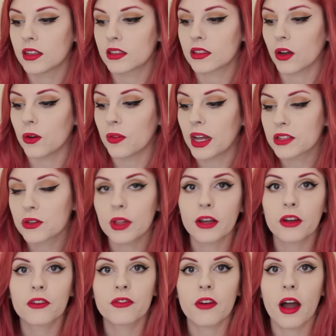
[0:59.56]
So that's all
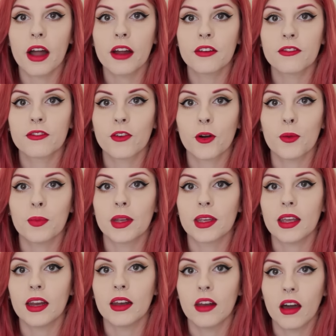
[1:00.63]
I could find from
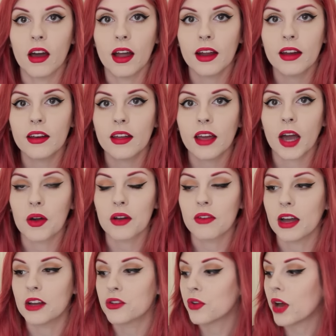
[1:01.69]
year 9,
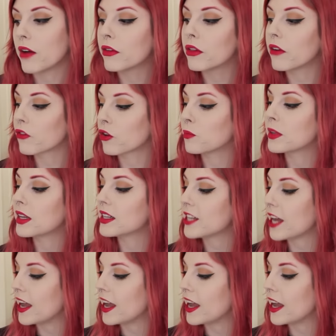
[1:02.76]
however I do have a lot from year